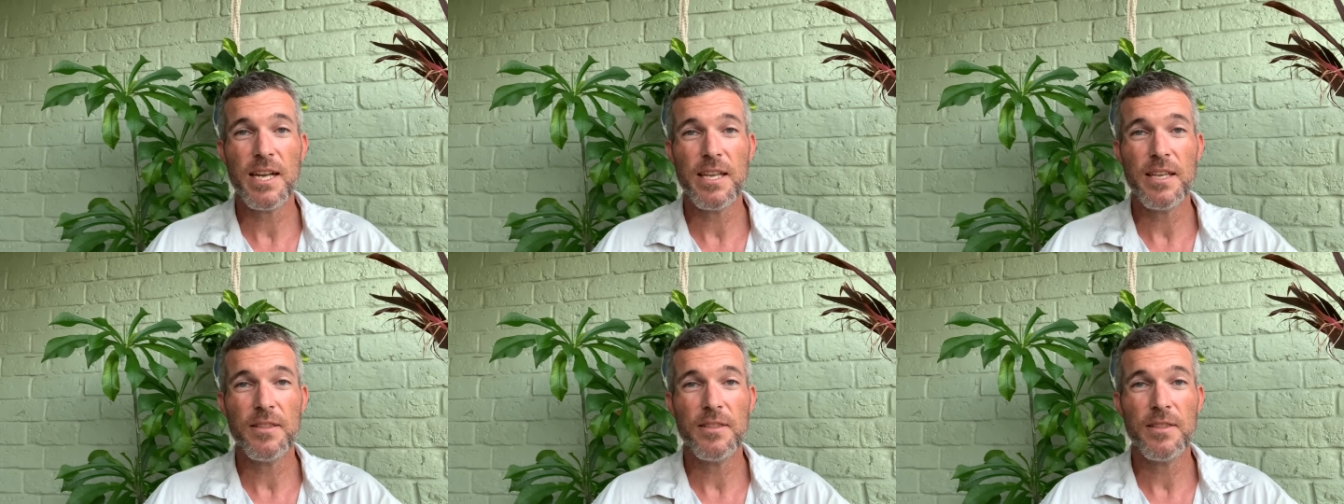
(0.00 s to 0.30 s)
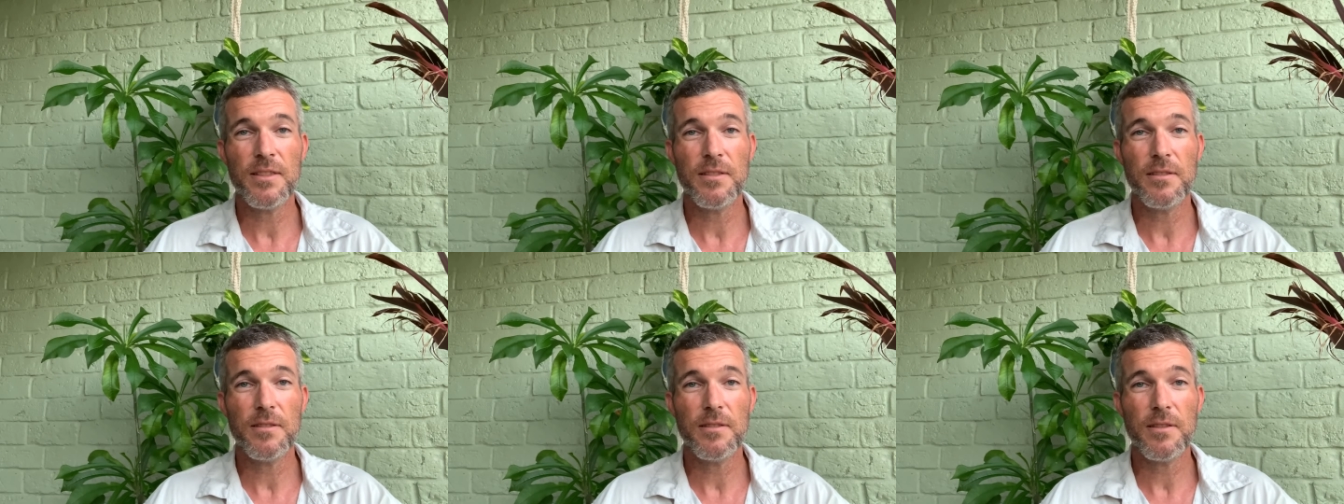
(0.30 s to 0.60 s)

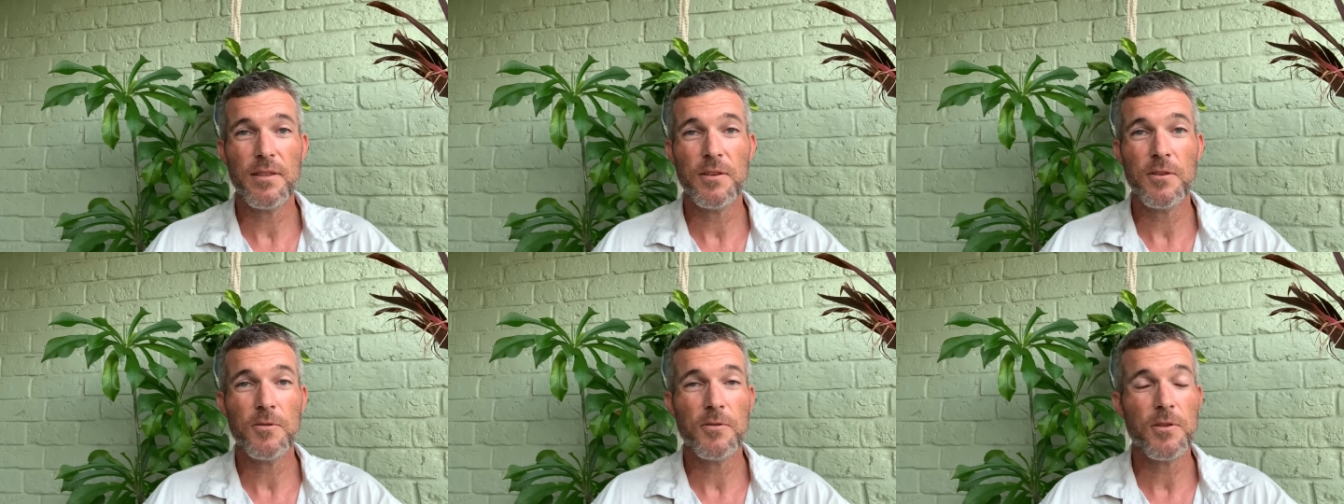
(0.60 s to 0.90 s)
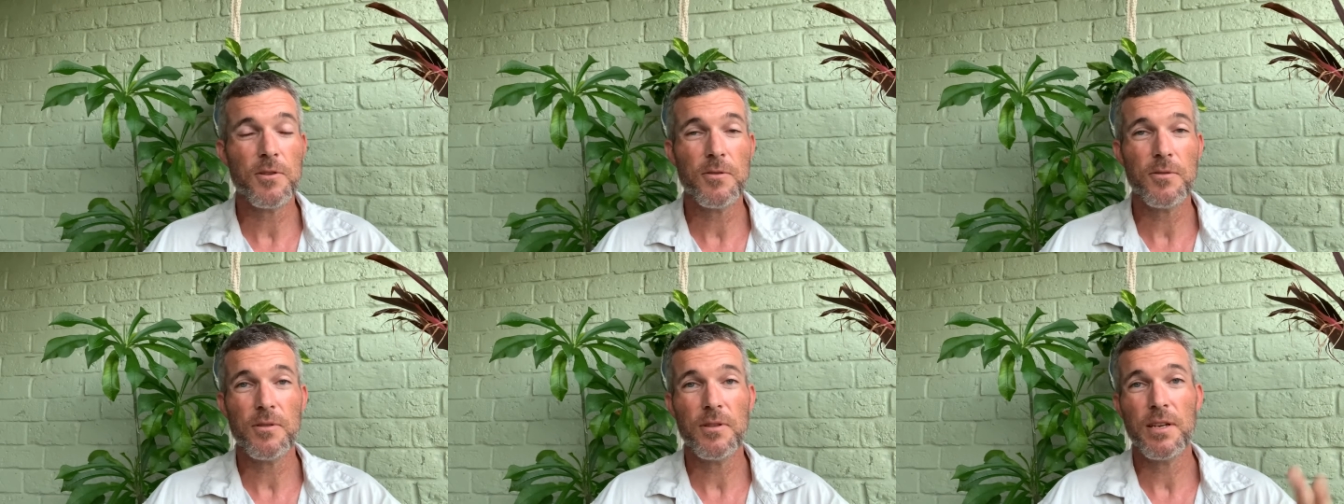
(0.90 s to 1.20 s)
and
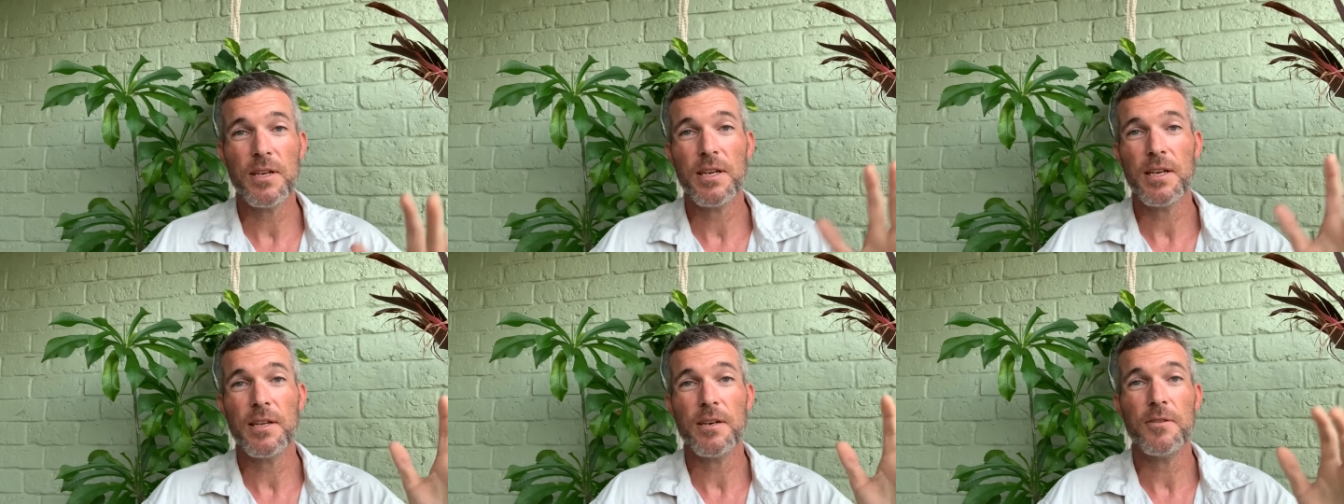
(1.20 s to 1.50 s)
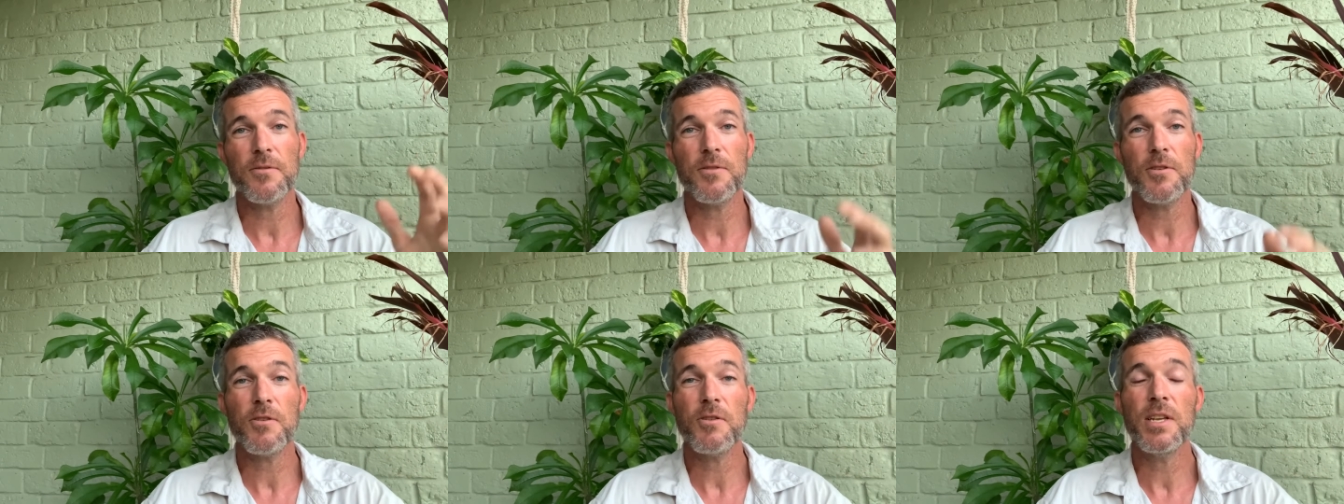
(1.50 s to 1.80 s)

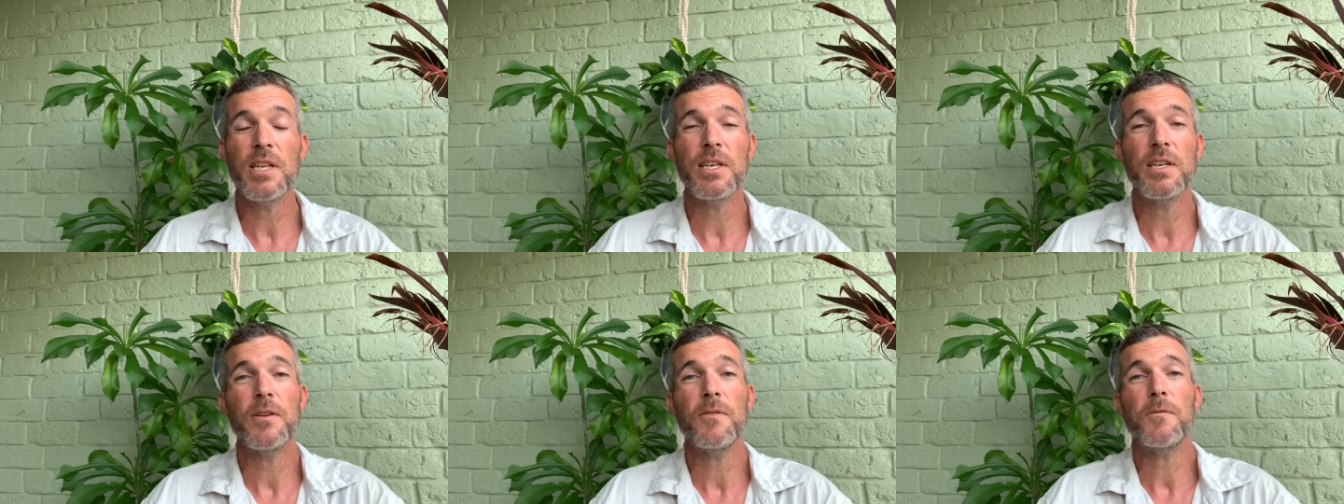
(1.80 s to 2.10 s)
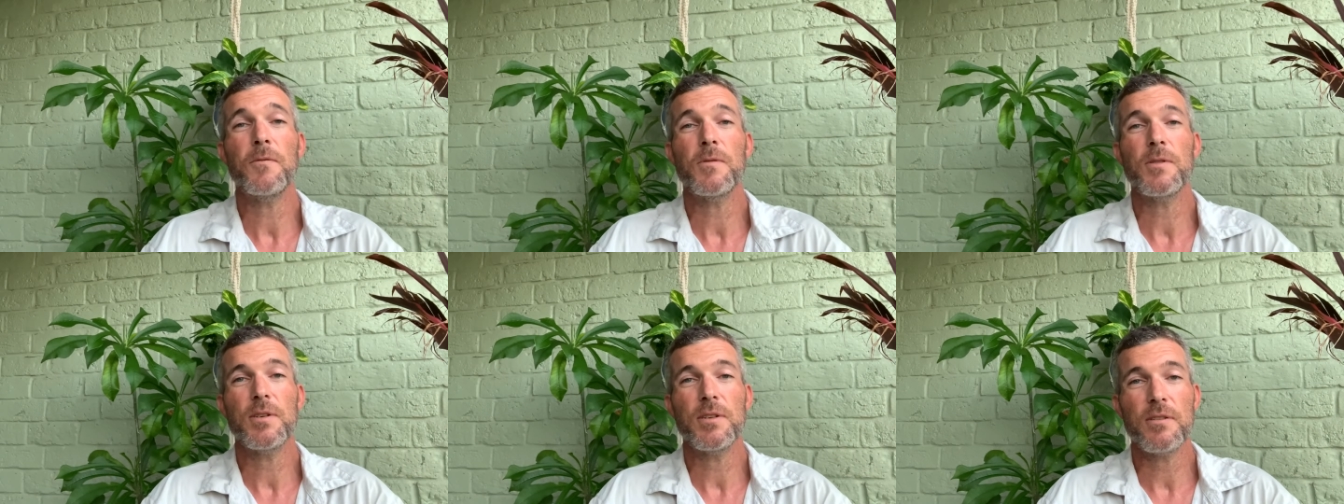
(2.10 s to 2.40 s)
they're
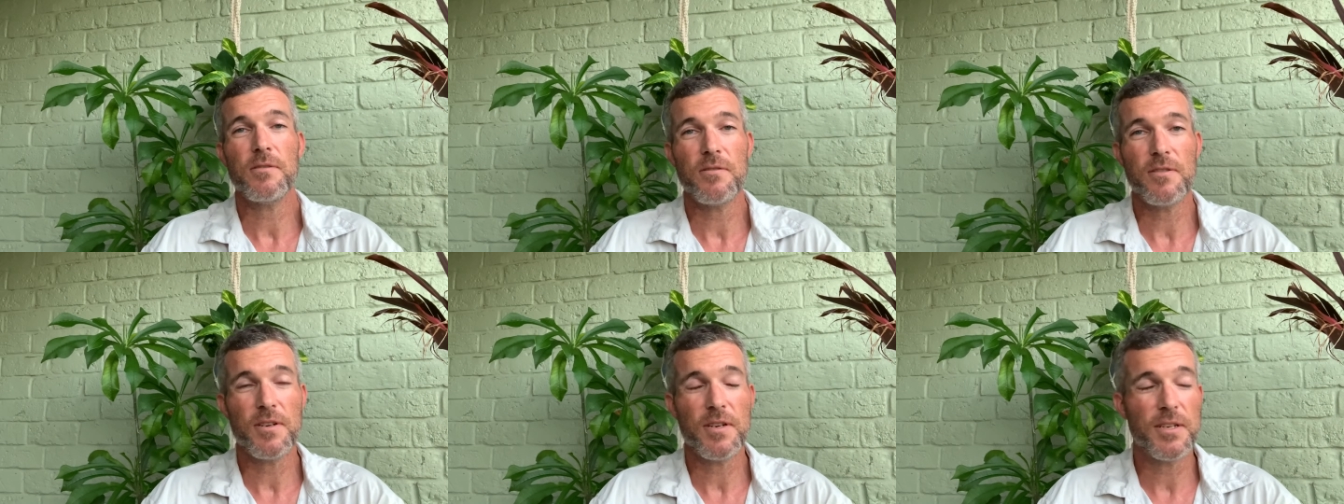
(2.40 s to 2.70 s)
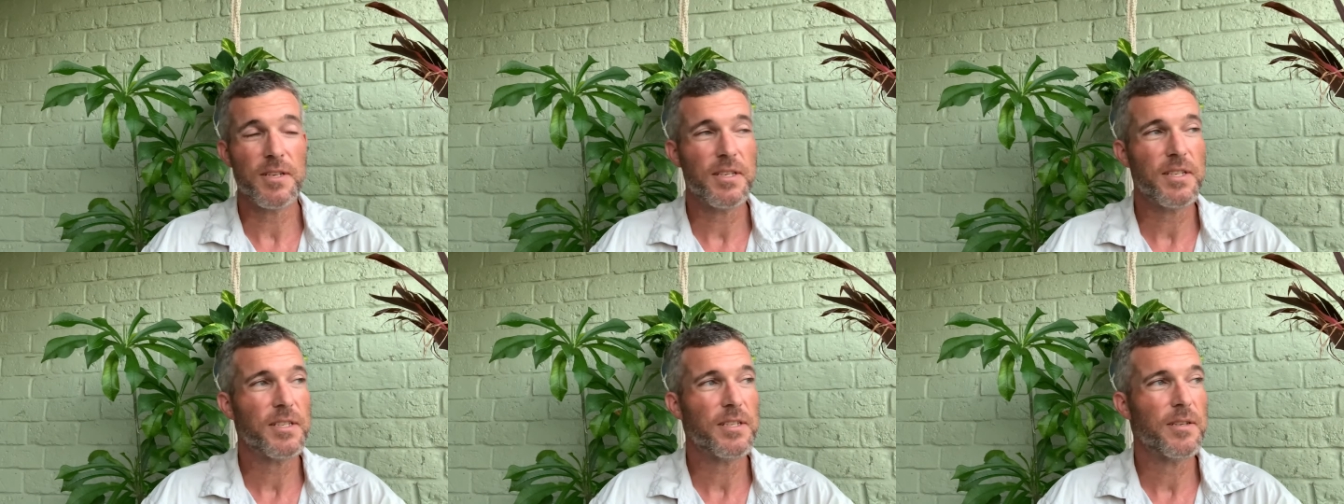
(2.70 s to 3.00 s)
indifferent to the
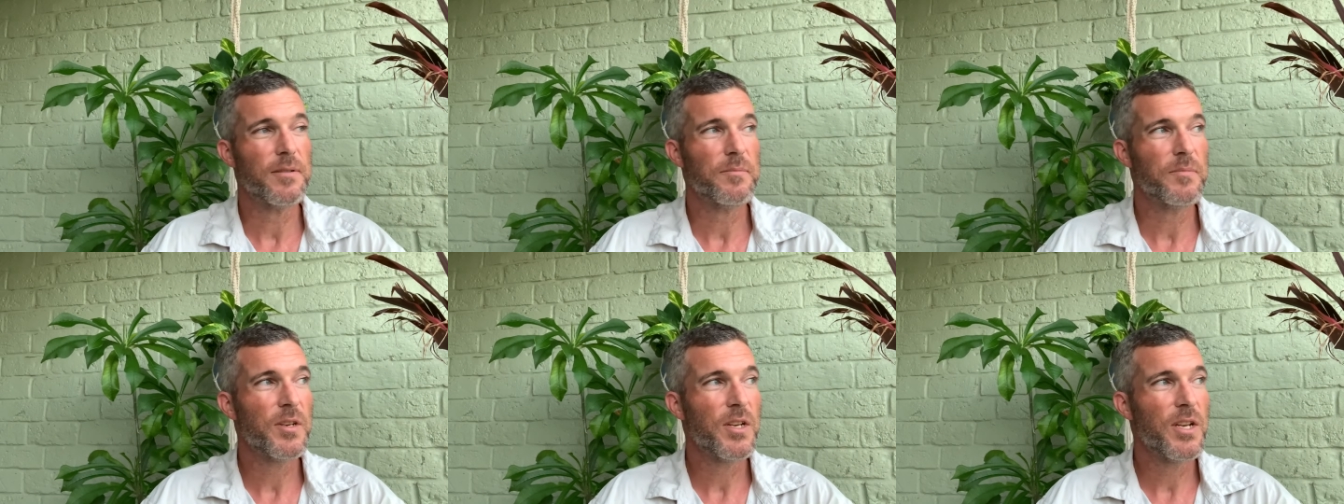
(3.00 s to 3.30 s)
concept.